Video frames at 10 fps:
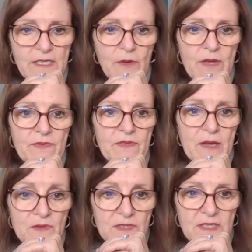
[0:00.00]

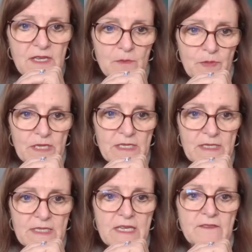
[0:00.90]
1,000
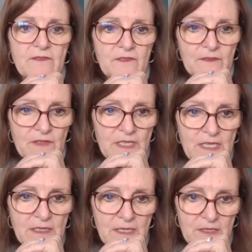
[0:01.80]
companies in
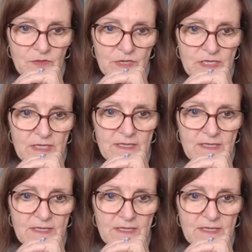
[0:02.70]
15 countries.